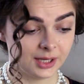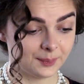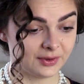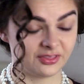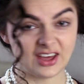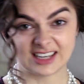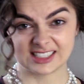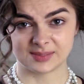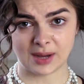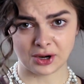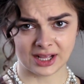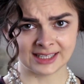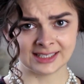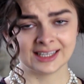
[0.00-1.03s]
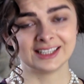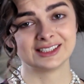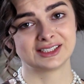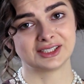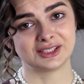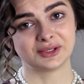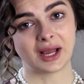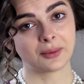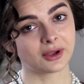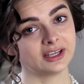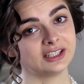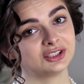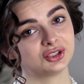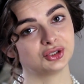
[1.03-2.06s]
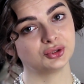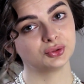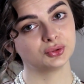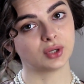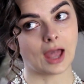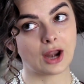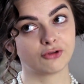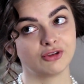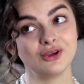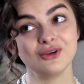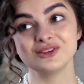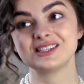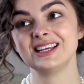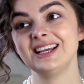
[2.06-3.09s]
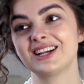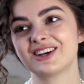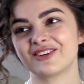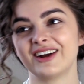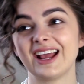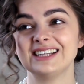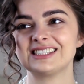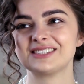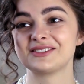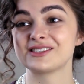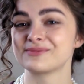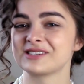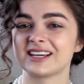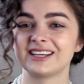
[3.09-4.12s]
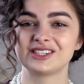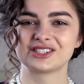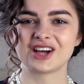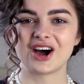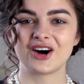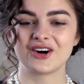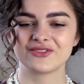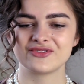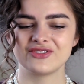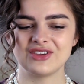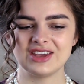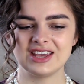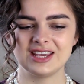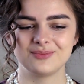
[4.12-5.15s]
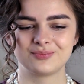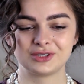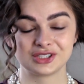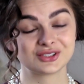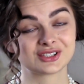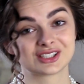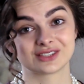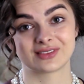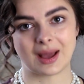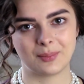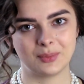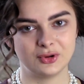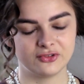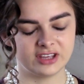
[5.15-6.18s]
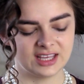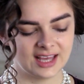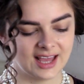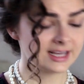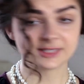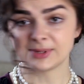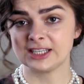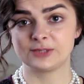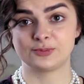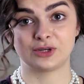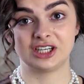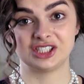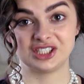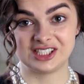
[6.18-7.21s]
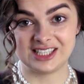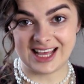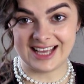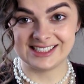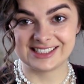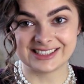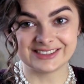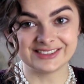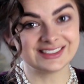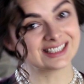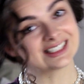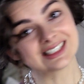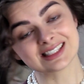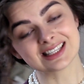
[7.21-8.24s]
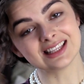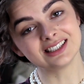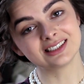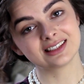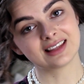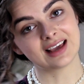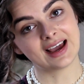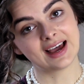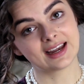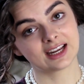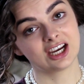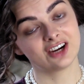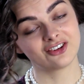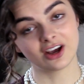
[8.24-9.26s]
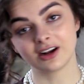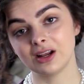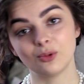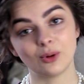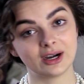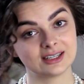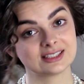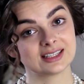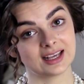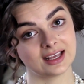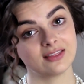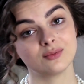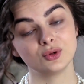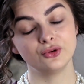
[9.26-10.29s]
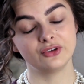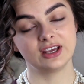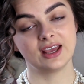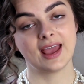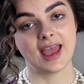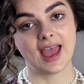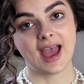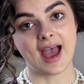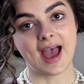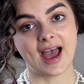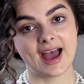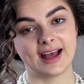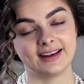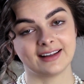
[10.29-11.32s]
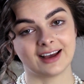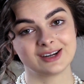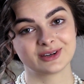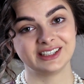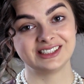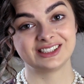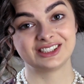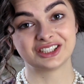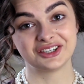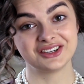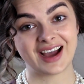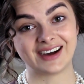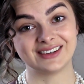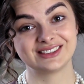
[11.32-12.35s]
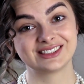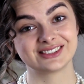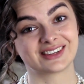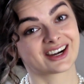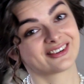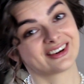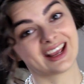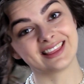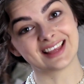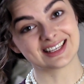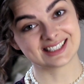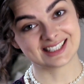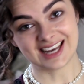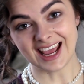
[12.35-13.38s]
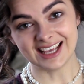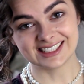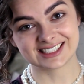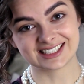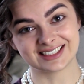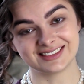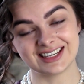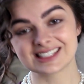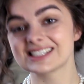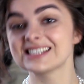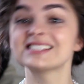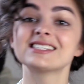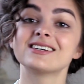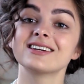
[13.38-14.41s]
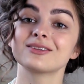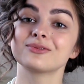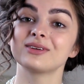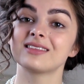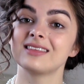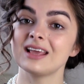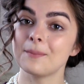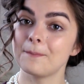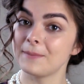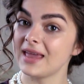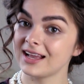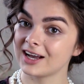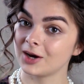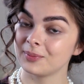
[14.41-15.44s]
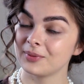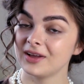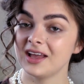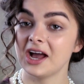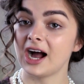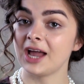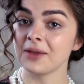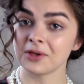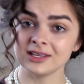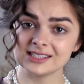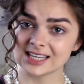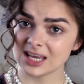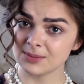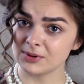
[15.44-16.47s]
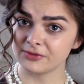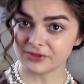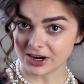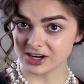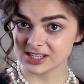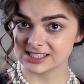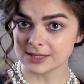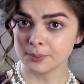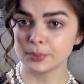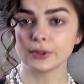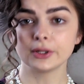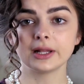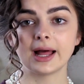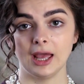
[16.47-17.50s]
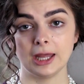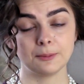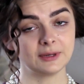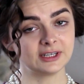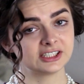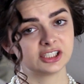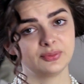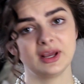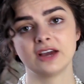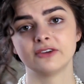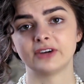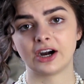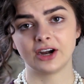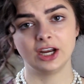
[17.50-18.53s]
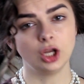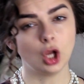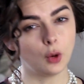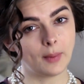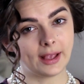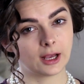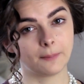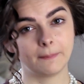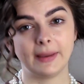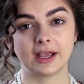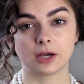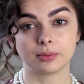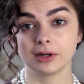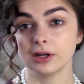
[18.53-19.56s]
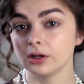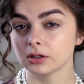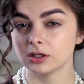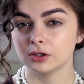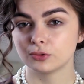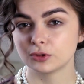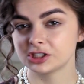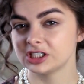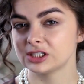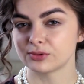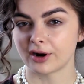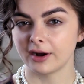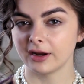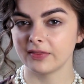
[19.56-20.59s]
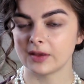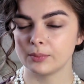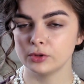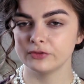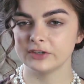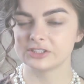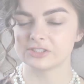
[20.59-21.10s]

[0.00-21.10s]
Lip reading: but that is about it. So I'm going to kind of use the creative interpretation of the producers of that movie as my inspiration today. So this is the look that Keira Knightley wears in the movie, and I'm going to show you how to recreate that today. So let's get started with the makeup. I'm going to keep it very simple. It appears to be a very no makeup makeup look what she's wearing in that movie,